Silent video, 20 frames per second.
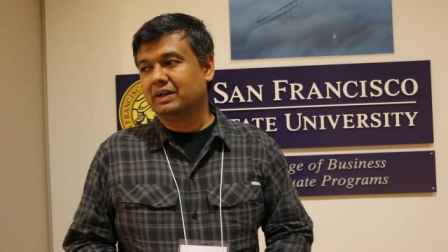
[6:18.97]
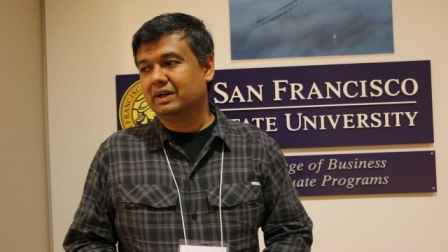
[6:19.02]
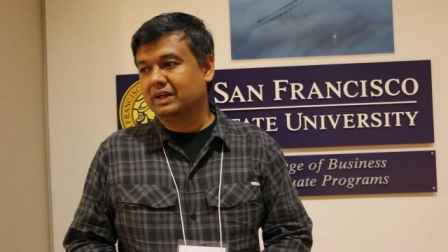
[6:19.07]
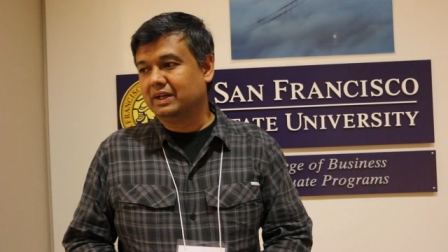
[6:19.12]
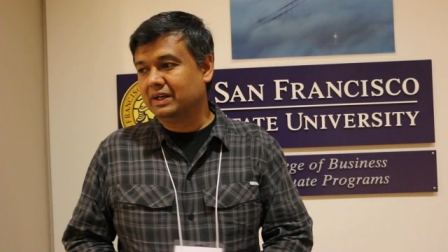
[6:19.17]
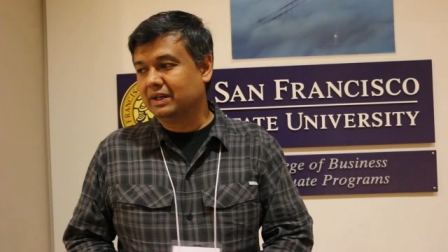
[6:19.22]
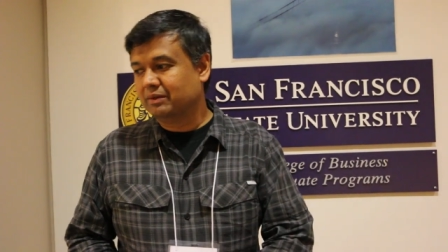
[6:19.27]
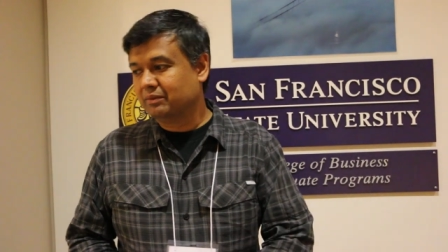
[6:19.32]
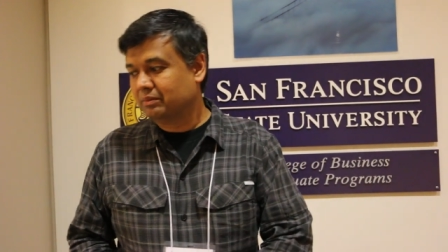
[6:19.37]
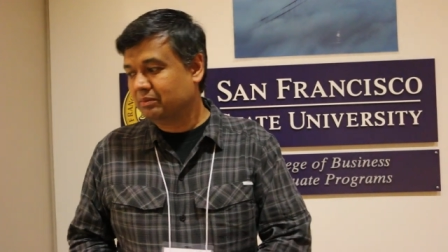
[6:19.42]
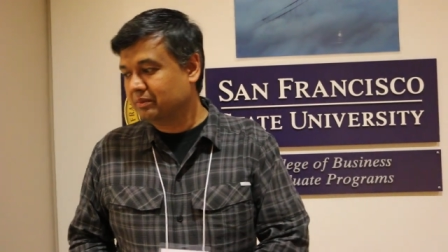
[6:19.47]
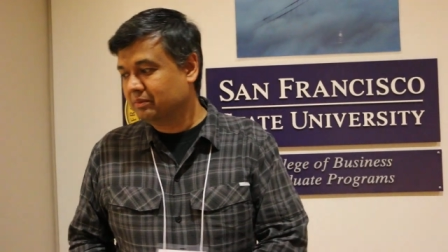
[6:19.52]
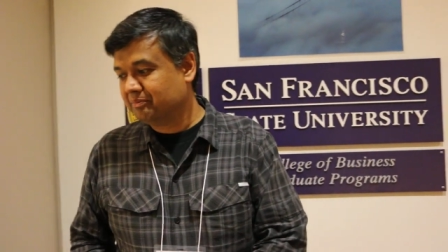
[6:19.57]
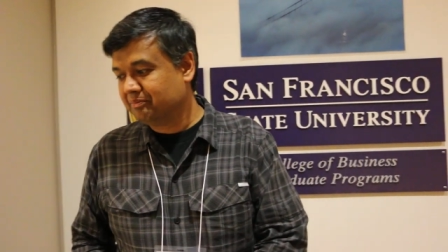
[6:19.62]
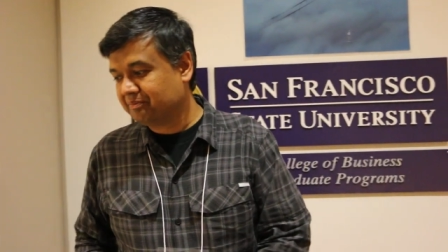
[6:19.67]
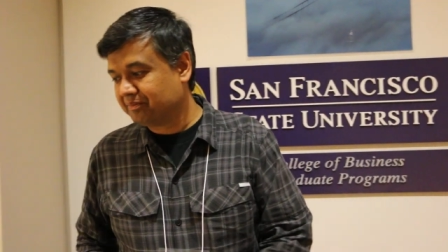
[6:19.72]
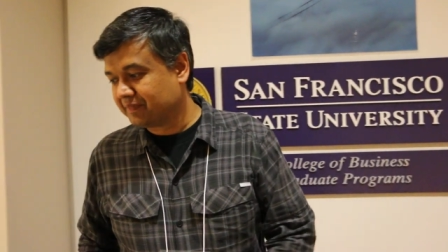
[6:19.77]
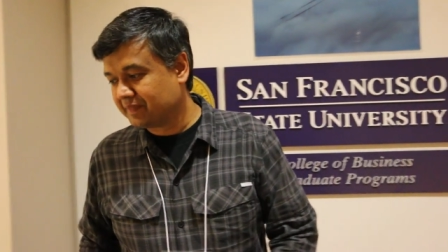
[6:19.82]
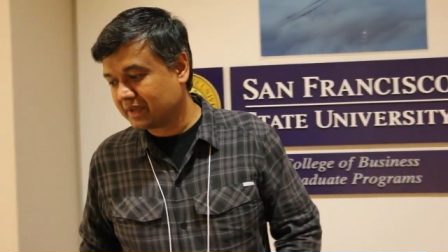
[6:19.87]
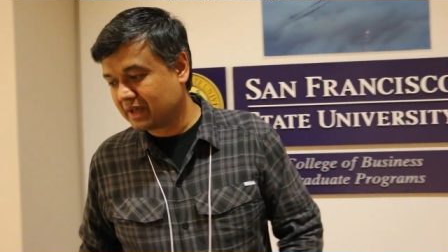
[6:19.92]
Uh,
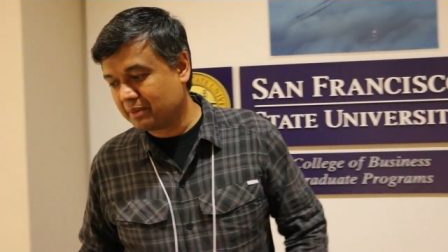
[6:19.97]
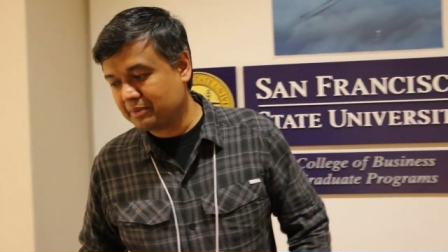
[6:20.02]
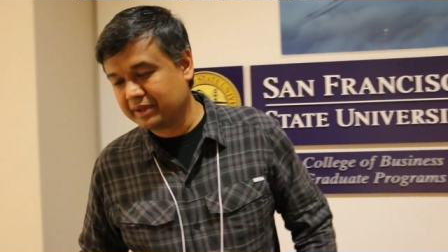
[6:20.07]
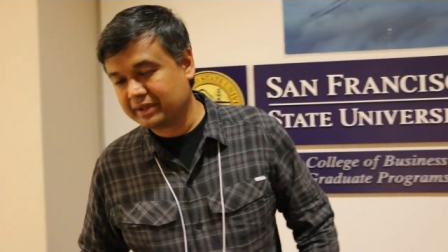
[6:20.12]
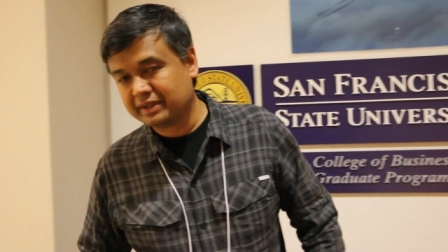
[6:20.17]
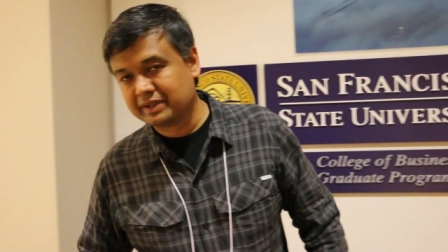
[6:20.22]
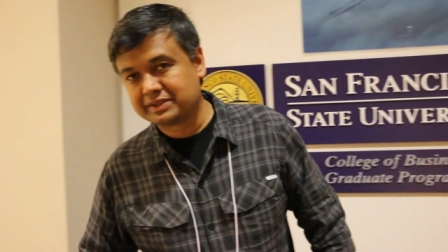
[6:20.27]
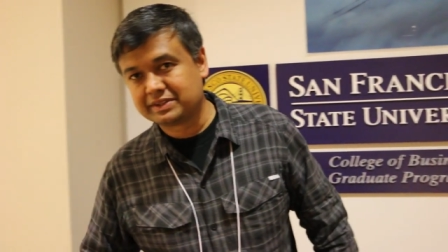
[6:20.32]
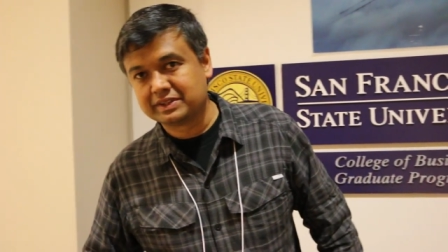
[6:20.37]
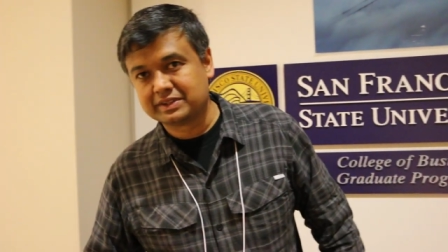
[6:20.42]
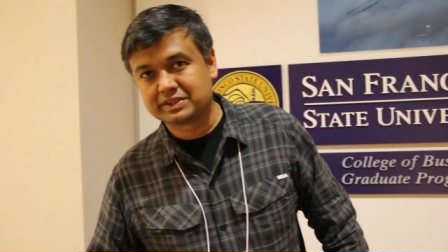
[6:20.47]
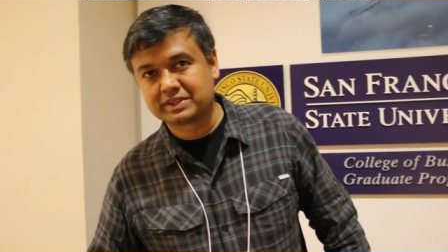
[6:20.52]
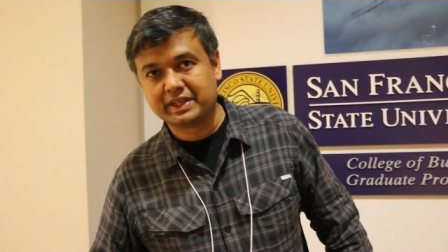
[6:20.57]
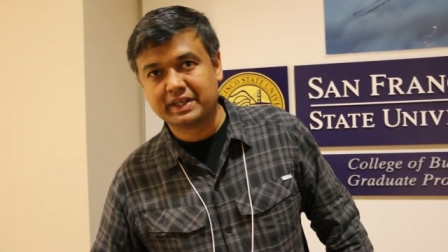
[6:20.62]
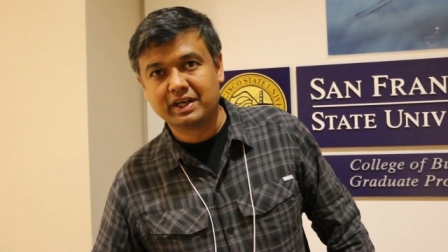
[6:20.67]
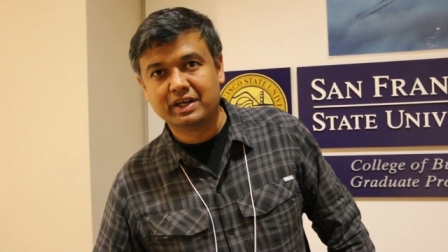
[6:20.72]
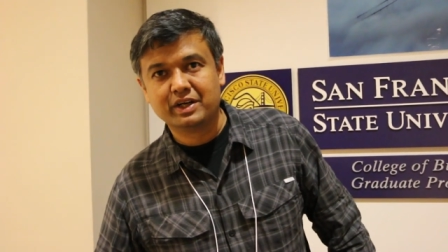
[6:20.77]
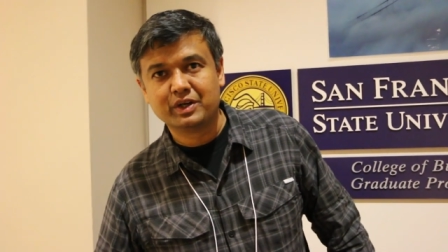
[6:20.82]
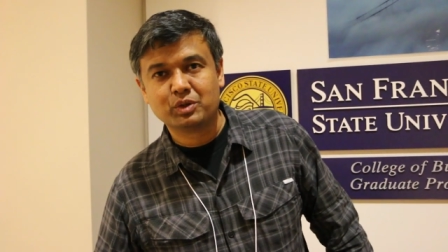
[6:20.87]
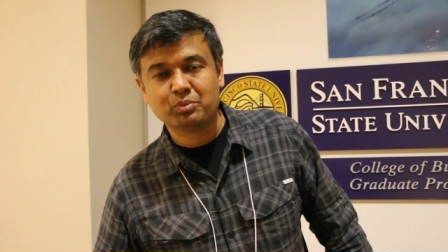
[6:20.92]
I mean, it's, it's kind
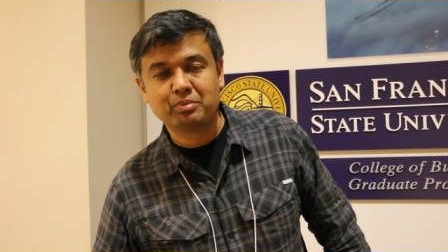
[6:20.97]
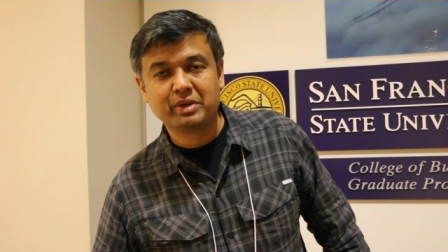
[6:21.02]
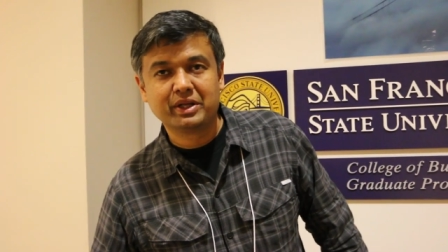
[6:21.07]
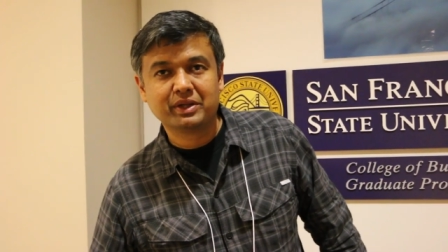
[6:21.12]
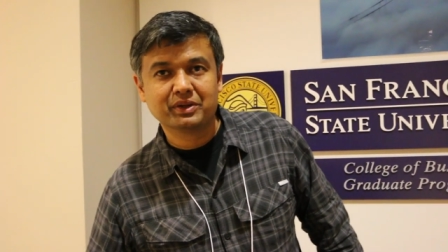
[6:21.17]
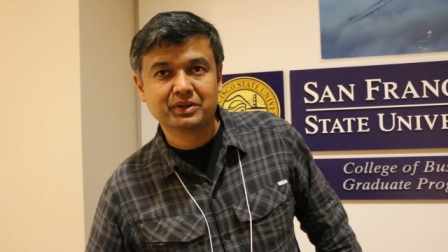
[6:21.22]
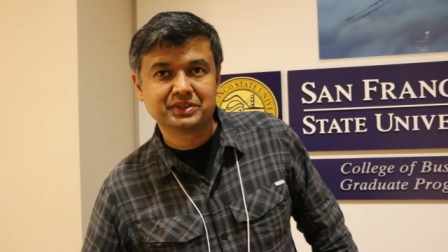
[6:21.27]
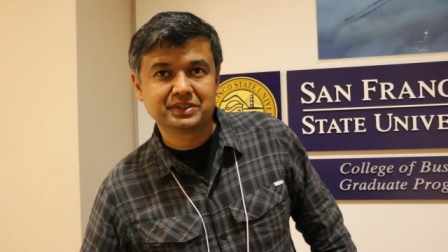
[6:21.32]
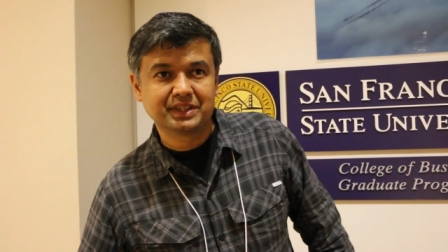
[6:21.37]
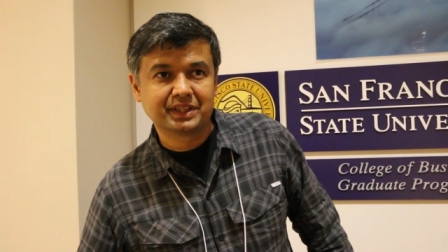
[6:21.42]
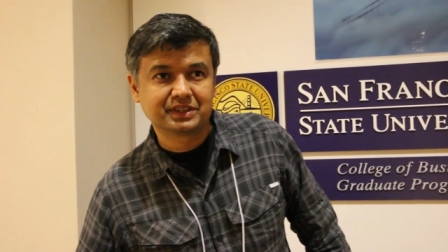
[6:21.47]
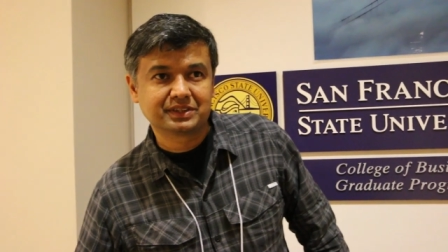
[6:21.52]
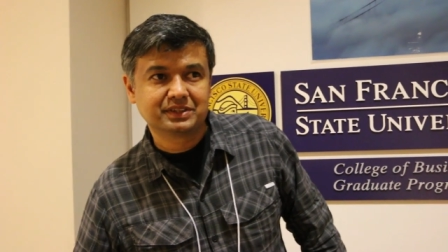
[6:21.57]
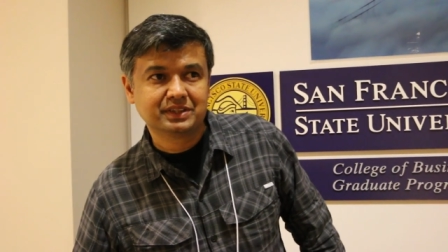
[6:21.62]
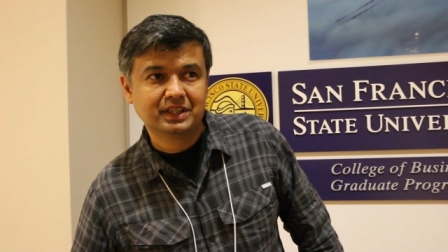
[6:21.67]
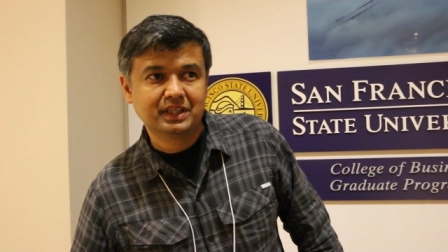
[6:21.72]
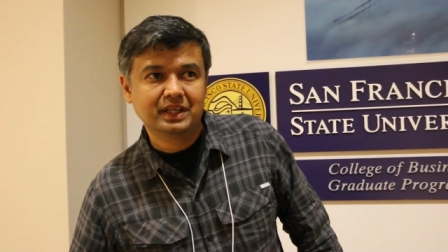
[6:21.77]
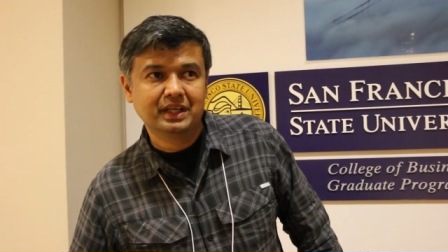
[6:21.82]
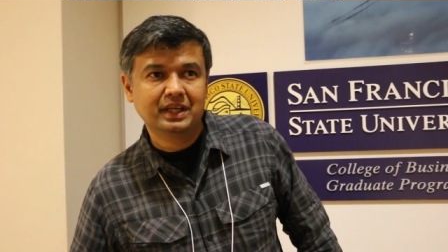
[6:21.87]
of hard to beat those things.